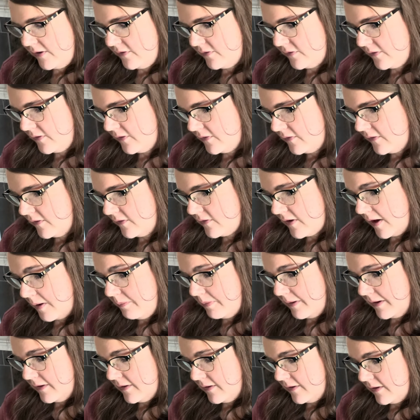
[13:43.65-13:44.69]
So this is I
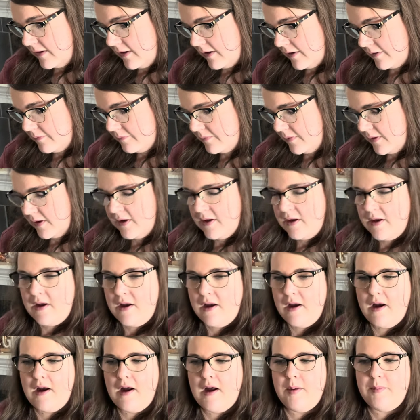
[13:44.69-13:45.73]
Pink I Can.
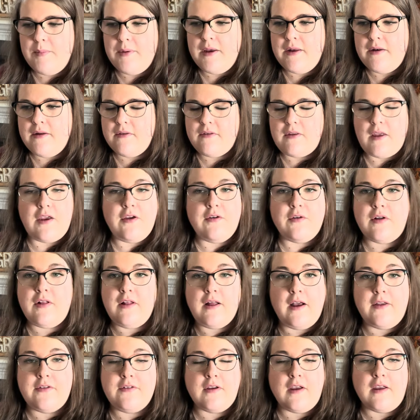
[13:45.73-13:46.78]
Um, it is a
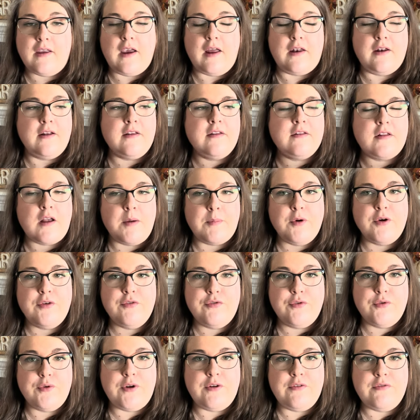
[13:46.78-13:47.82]
classic, again, summer
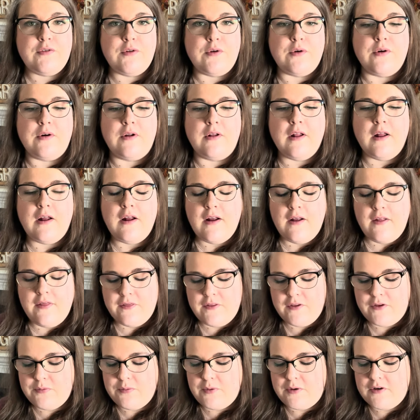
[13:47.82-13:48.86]
fruity floral.
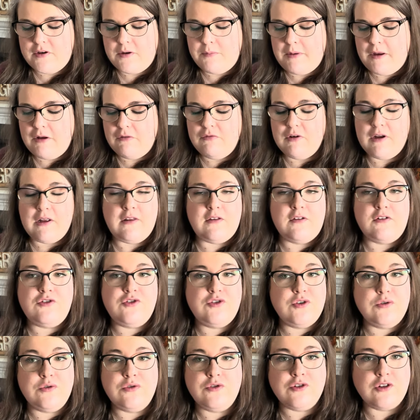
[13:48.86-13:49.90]
This one to me reads
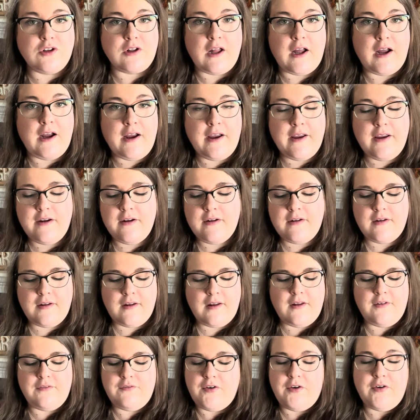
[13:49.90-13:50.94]
June, July.
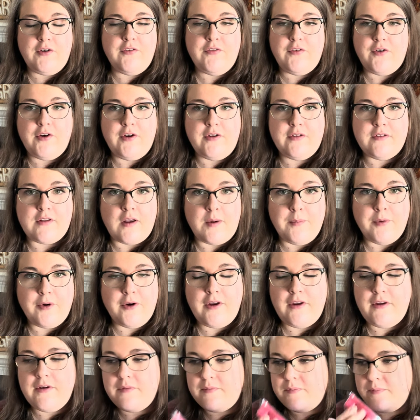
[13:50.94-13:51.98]
Very, very
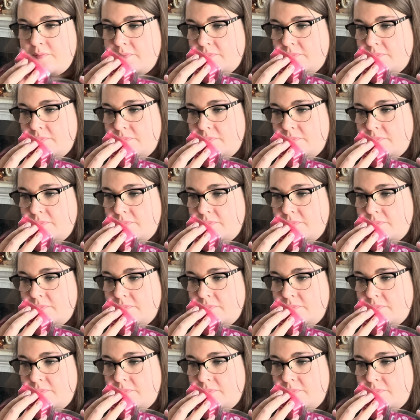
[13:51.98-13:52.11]
summery.